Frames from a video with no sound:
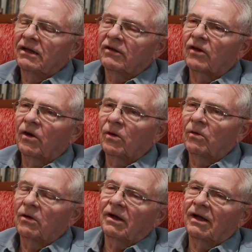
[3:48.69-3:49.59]

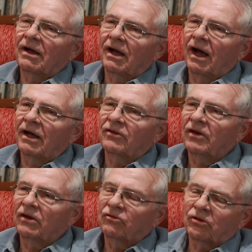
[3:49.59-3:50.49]
So I
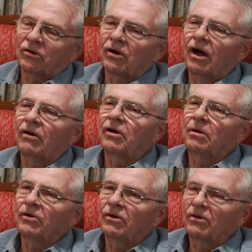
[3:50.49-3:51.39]
said, "Sure, I'll
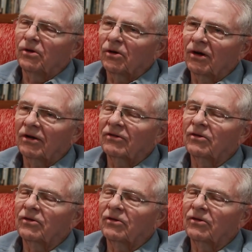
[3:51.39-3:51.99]
come to New York."